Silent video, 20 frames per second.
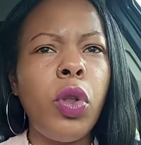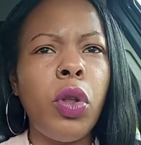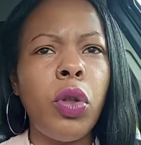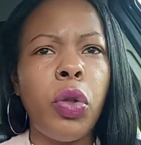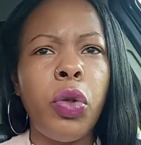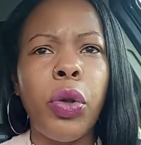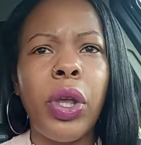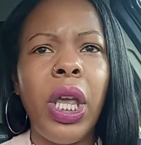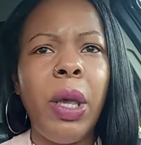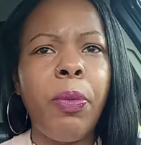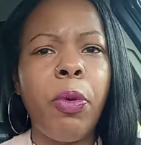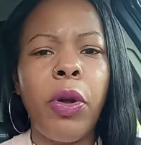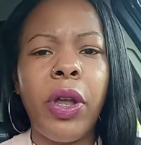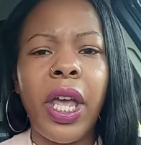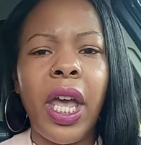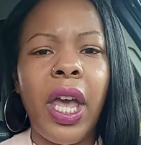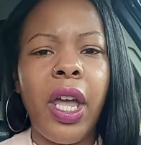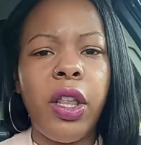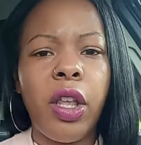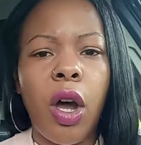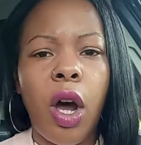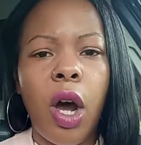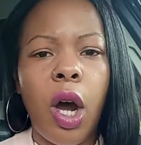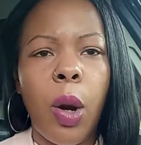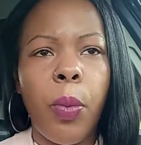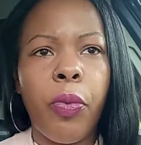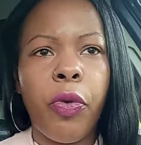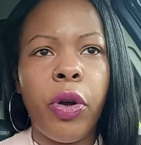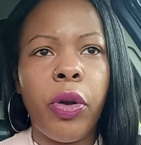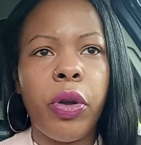you keep on getting your
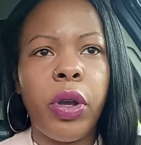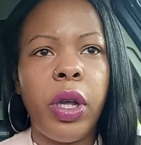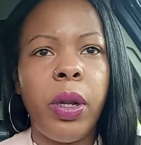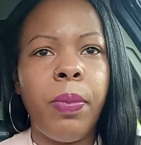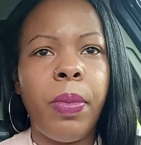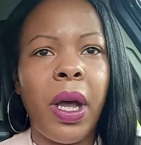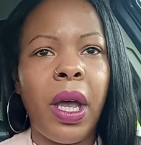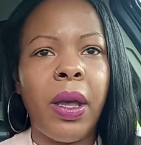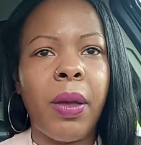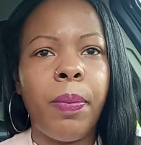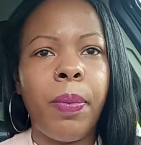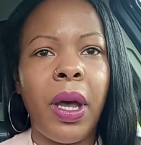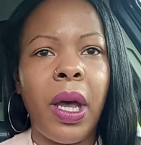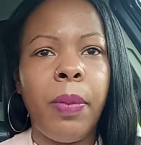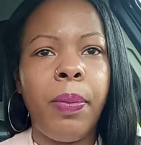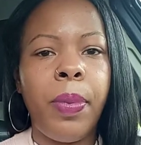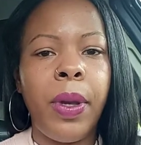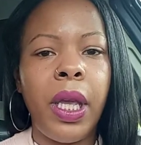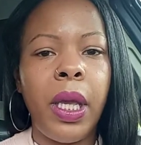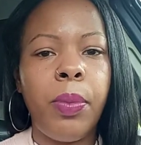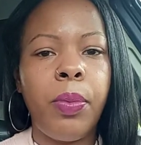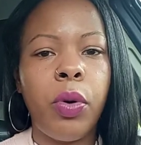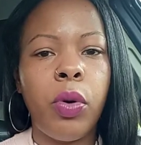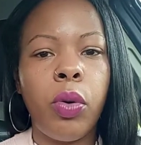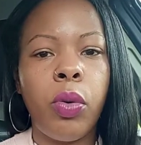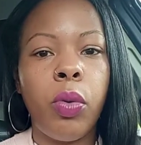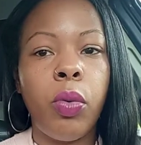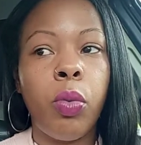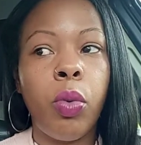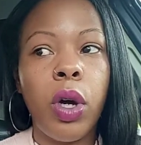heart broken by
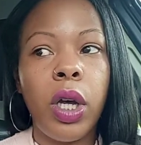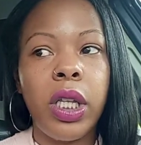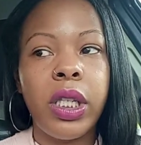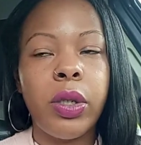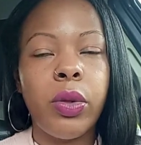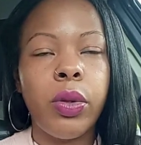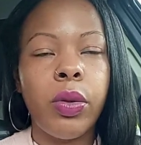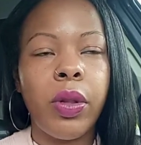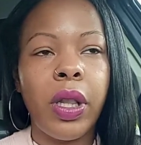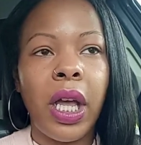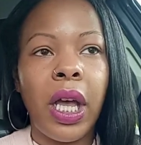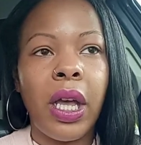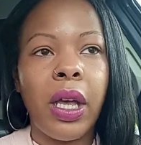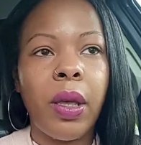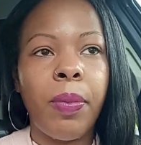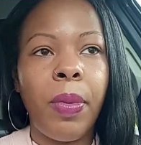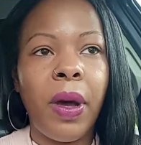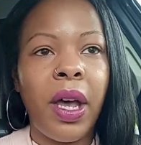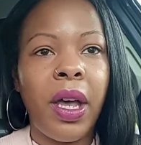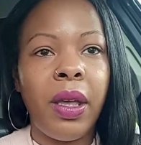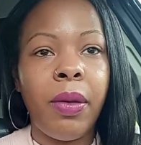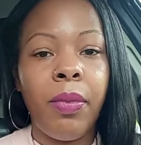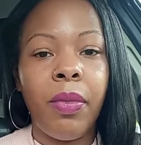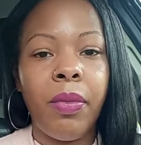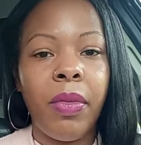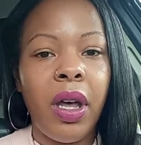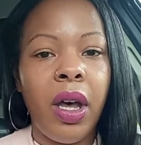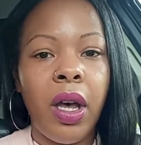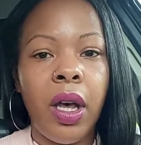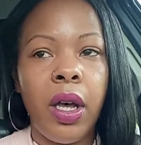people, what is, like, by
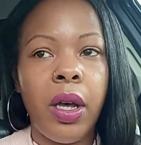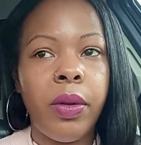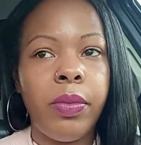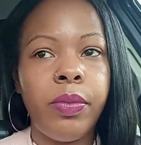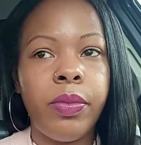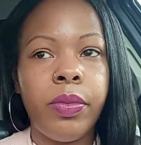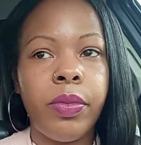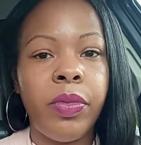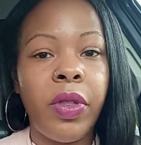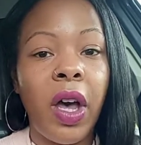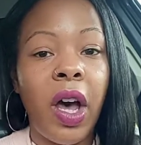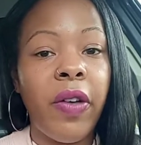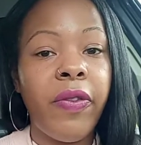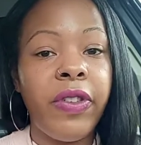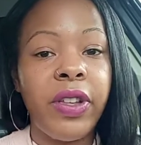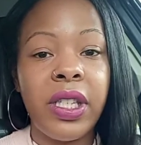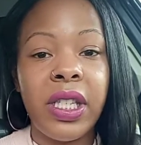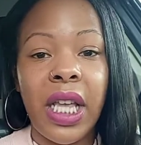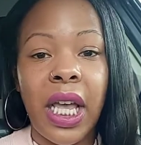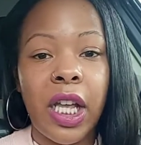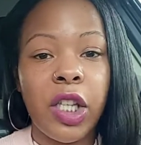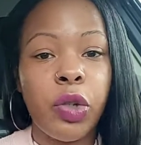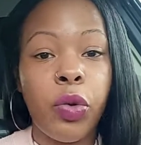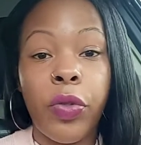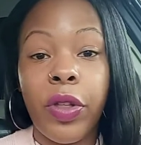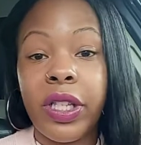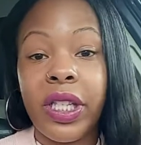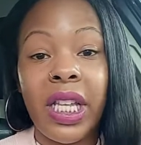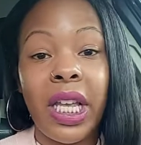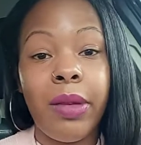the other sex or
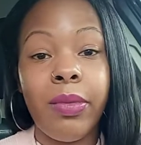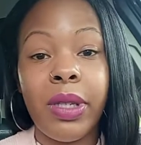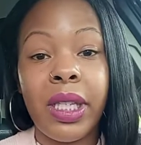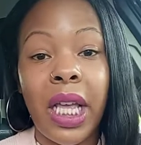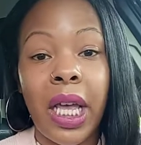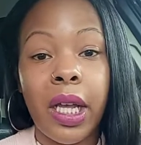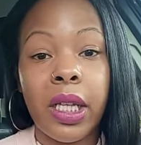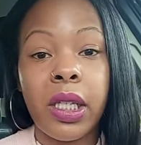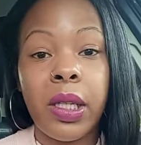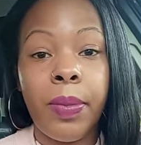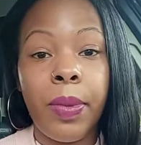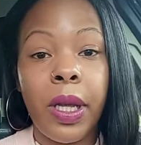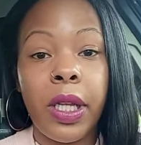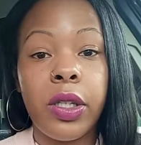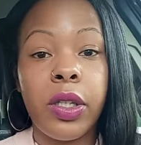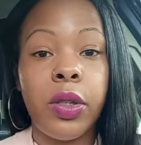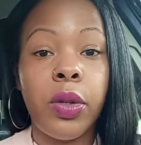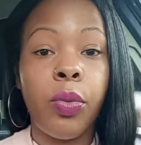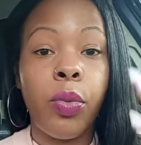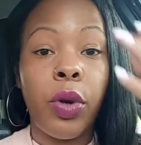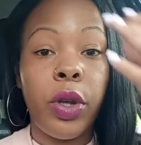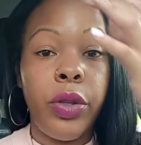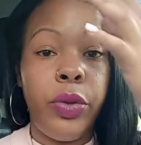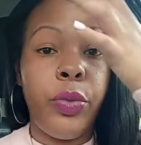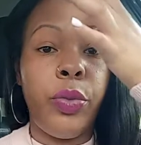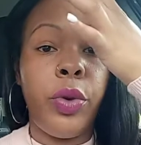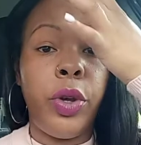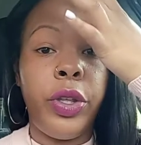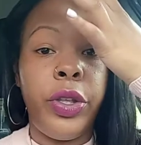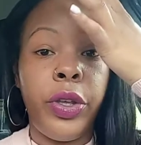the same sex, depending on
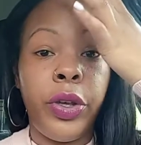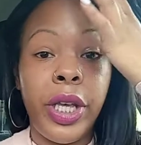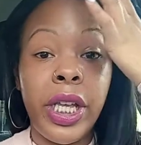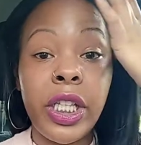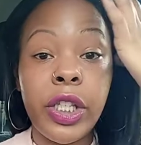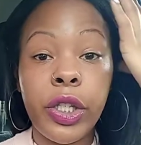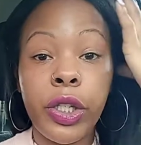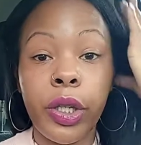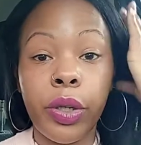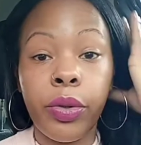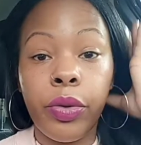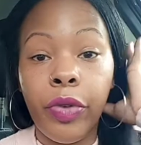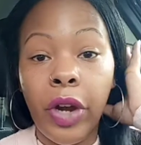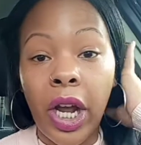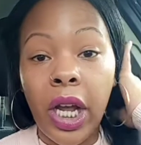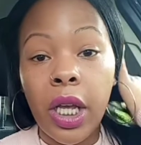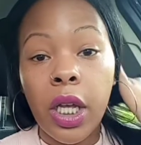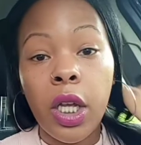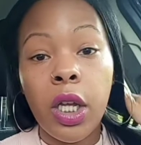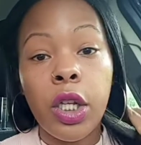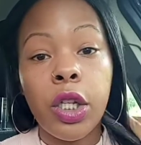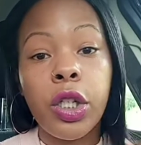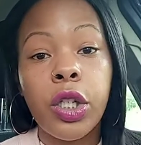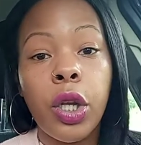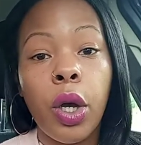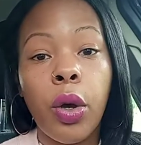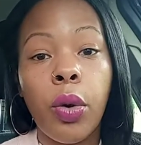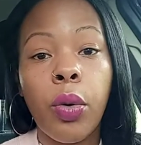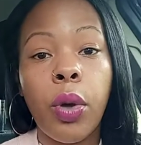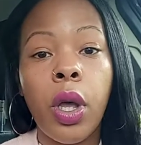what you're into, right?
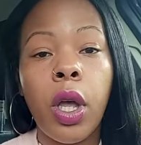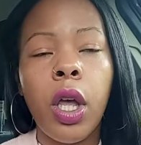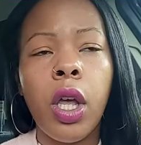So